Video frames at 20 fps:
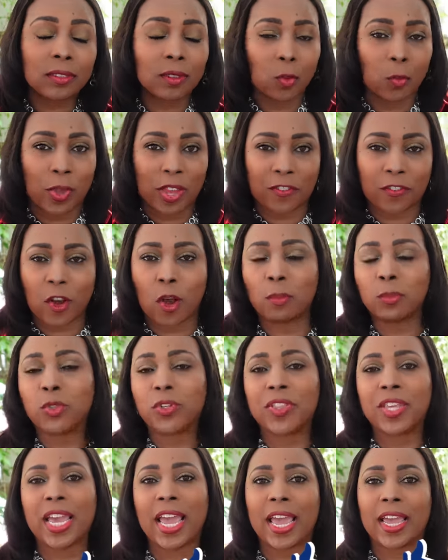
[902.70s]
we have come
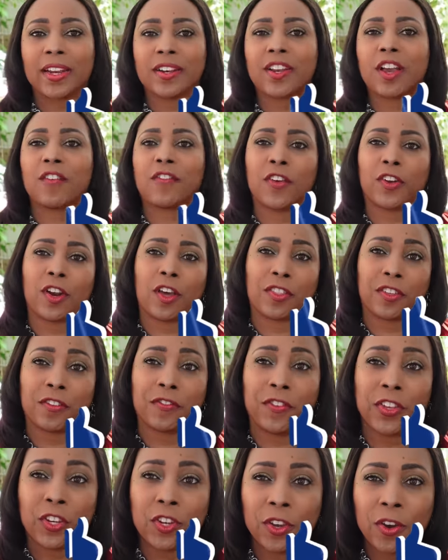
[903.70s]
to the end of another
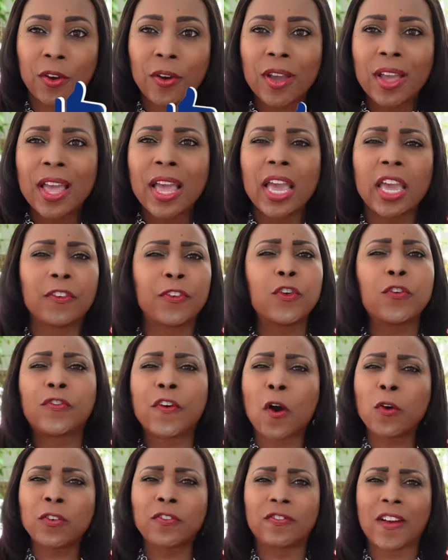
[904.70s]
video. If you
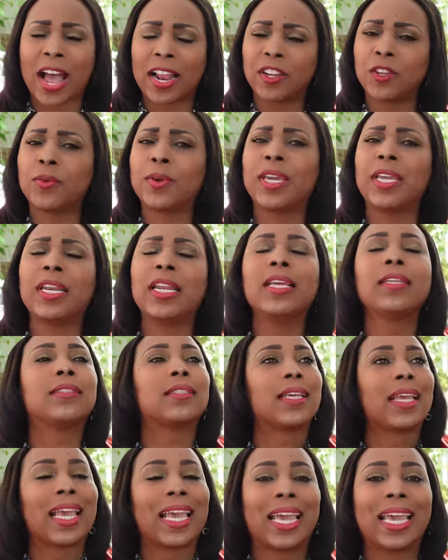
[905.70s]
found value in it,
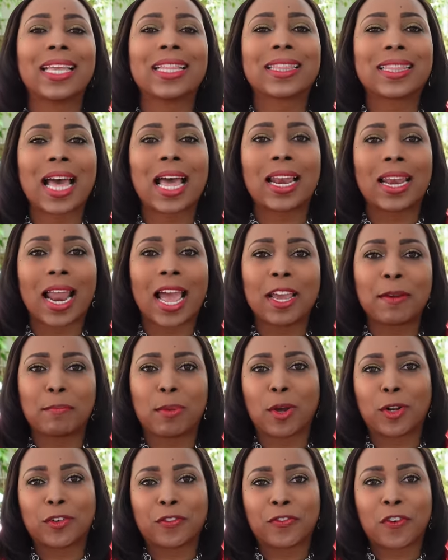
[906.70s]
hit that like
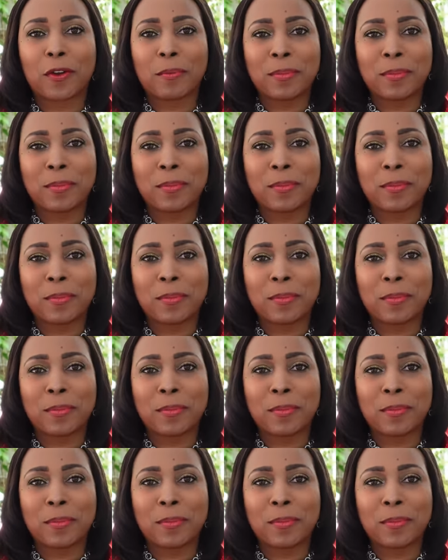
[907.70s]
button for